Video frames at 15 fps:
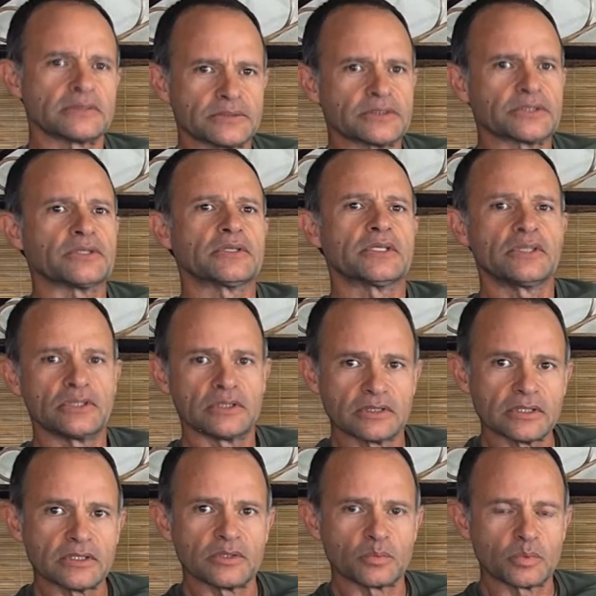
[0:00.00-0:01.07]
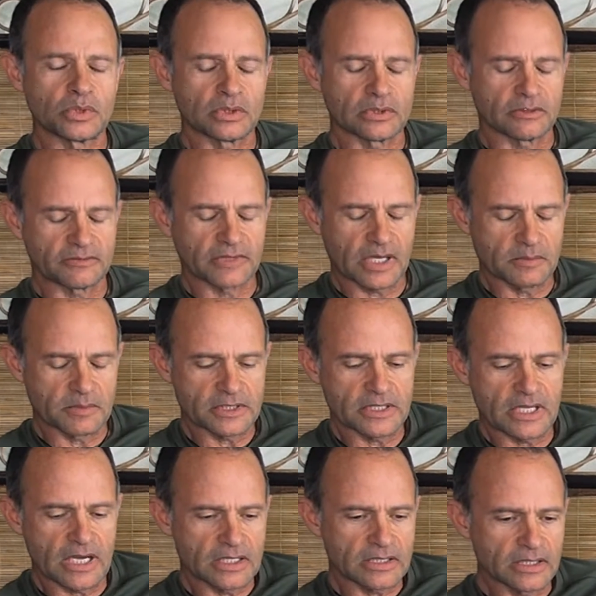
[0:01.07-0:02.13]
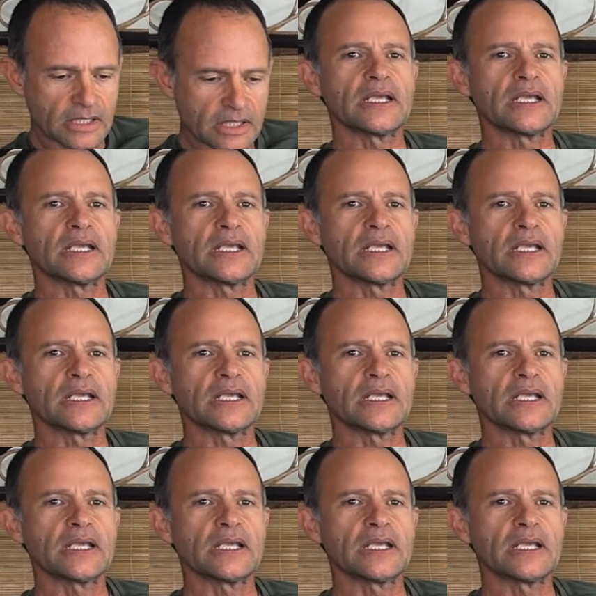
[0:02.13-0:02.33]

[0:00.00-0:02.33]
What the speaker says: you know, in the world of Thai massage.